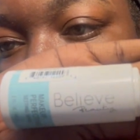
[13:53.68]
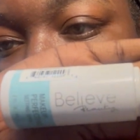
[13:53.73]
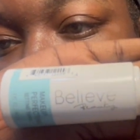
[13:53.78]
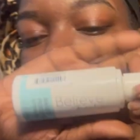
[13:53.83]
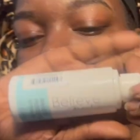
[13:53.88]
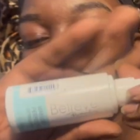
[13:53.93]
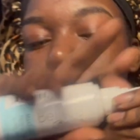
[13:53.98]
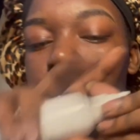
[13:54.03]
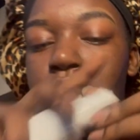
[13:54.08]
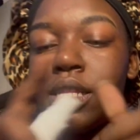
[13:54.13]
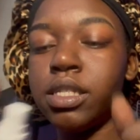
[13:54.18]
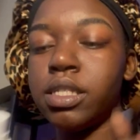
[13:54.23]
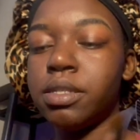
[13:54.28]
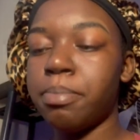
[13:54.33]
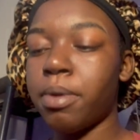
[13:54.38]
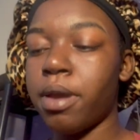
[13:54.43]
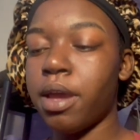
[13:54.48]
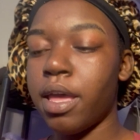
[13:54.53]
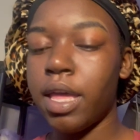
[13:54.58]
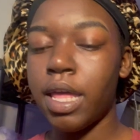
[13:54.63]
setting
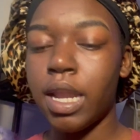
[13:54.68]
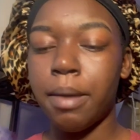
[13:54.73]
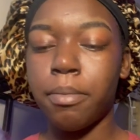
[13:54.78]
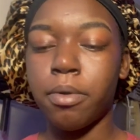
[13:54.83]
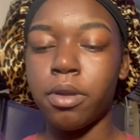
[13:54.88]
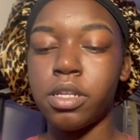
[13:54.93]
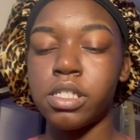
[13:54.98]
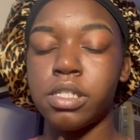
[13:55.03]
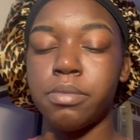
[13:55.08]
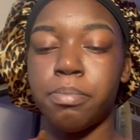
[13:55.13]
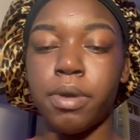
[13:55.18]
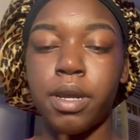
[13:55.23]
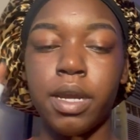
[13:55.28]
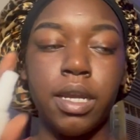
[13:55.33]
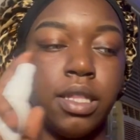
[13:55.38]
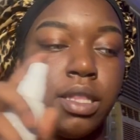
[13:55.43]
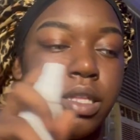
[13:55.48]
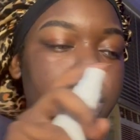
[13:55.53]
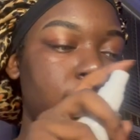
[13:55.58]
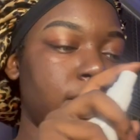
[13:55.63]
spray and I'm gonna
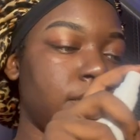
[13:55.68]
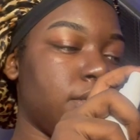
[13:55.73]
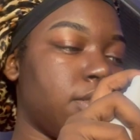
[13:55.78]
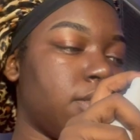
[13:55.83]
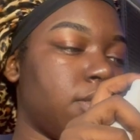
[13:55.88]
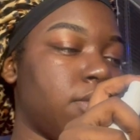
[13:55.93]
spray this